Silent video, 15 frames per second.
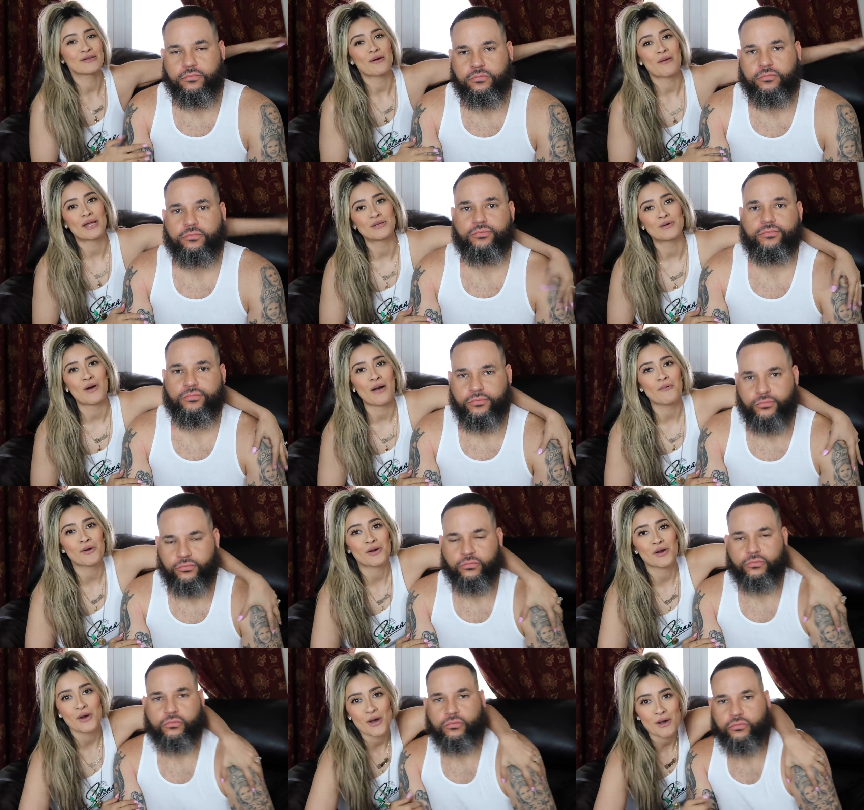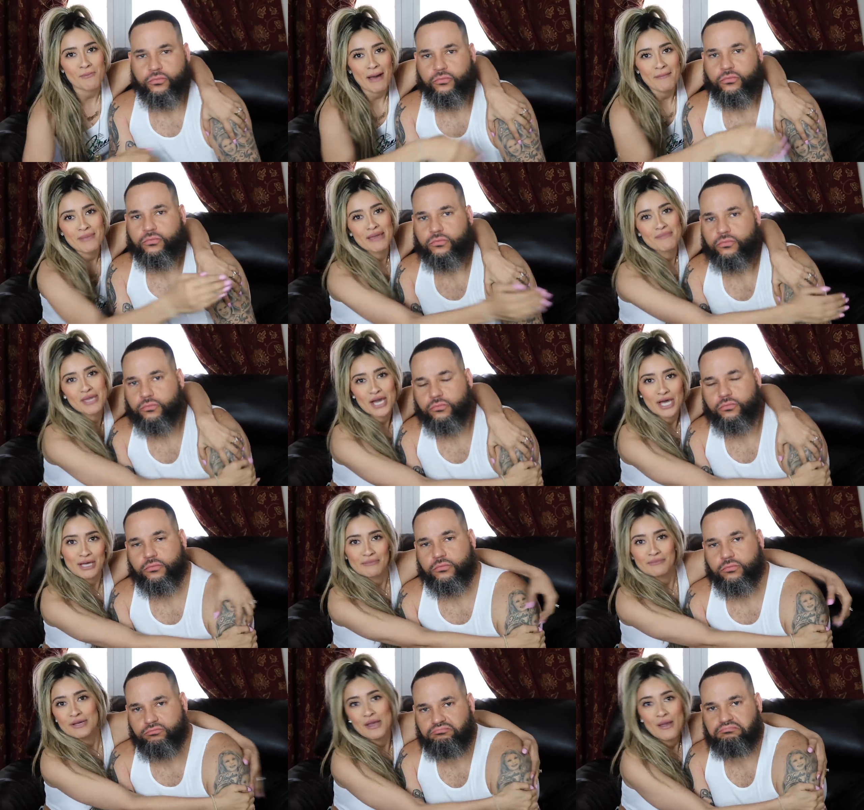Speaker 1: you know, I know I wanted to hook my baby
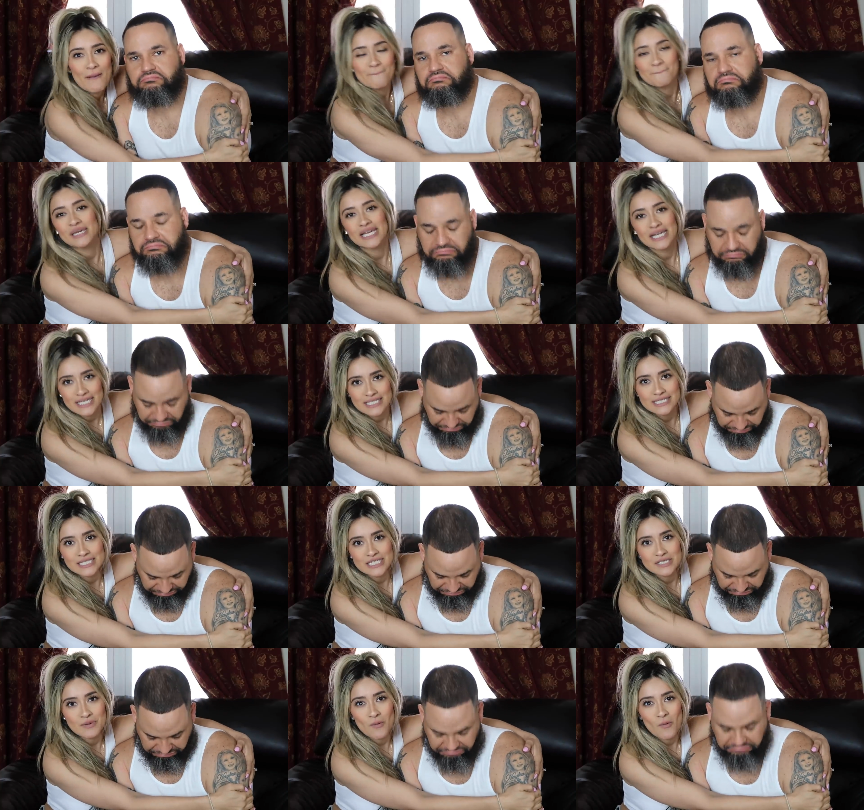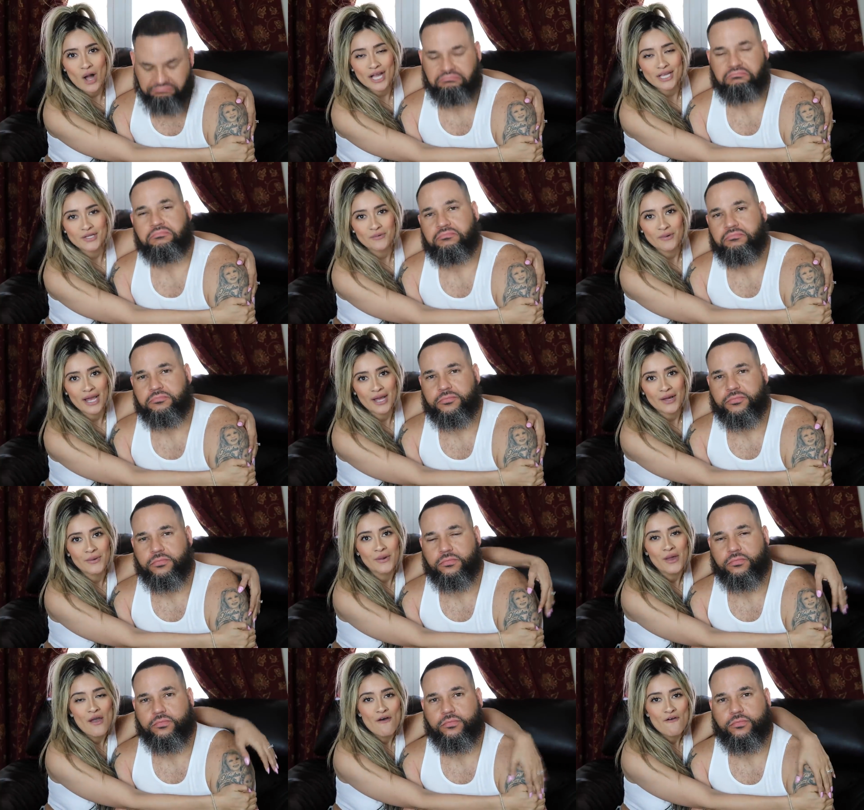up because he's been walking
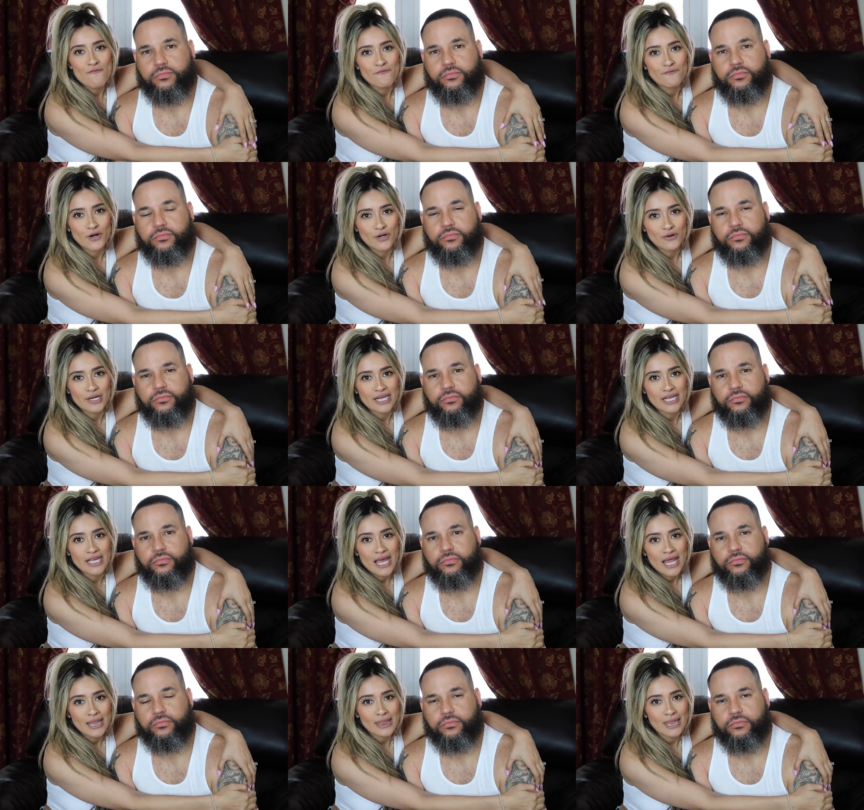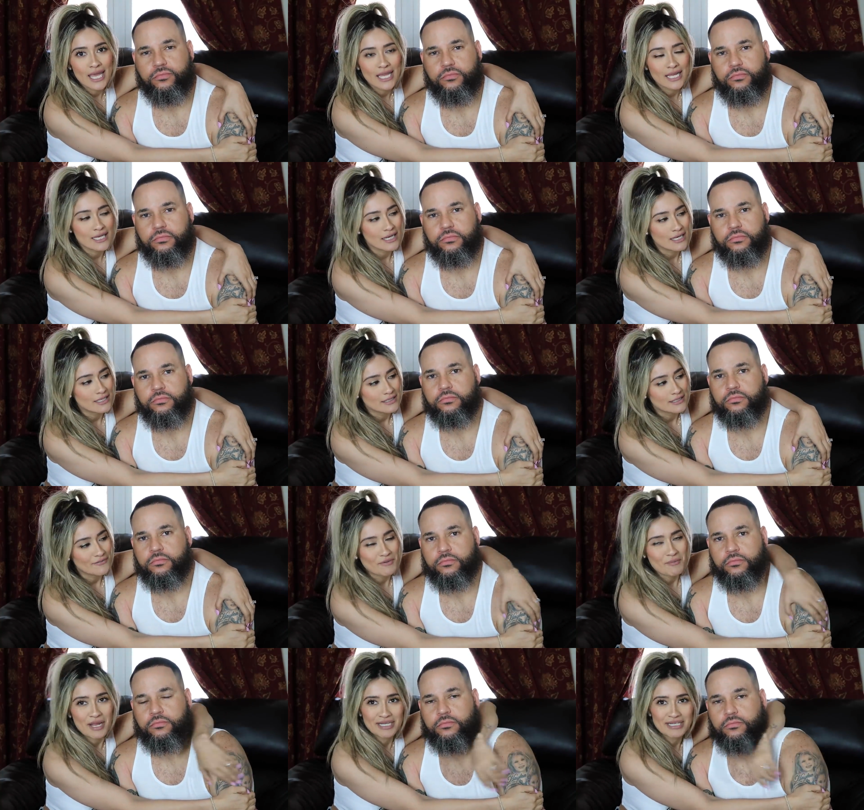around furry like
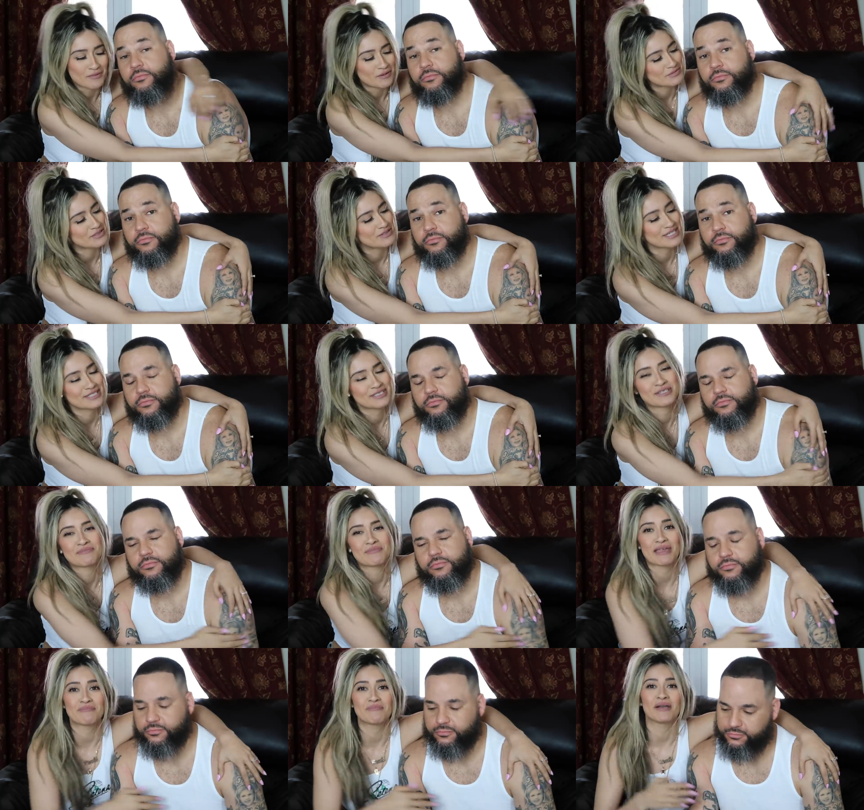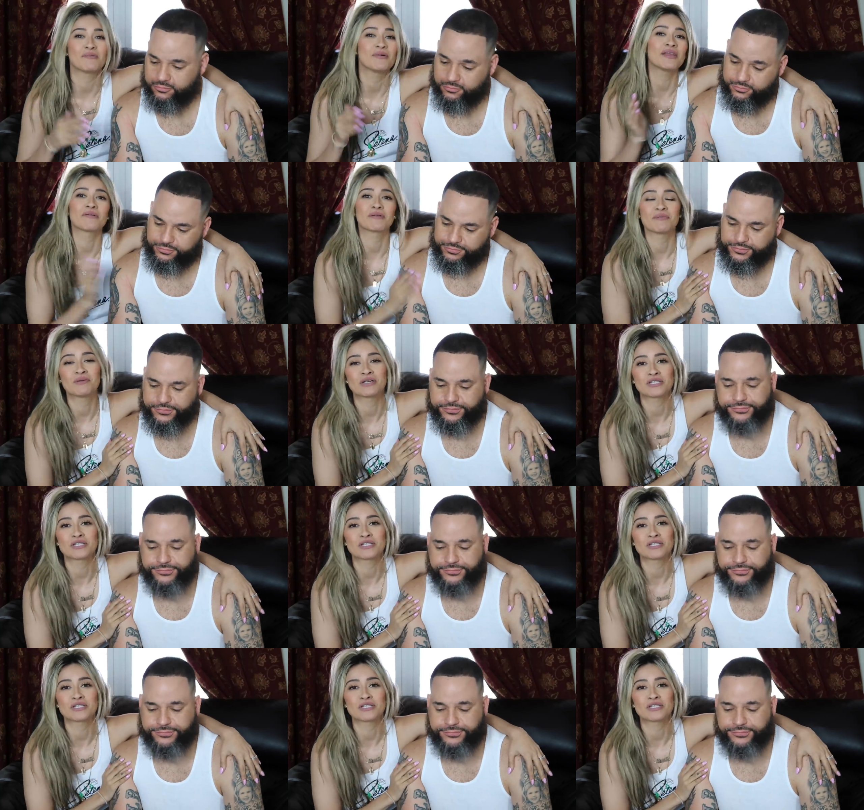Never mind, won't do that to you, babe. But we already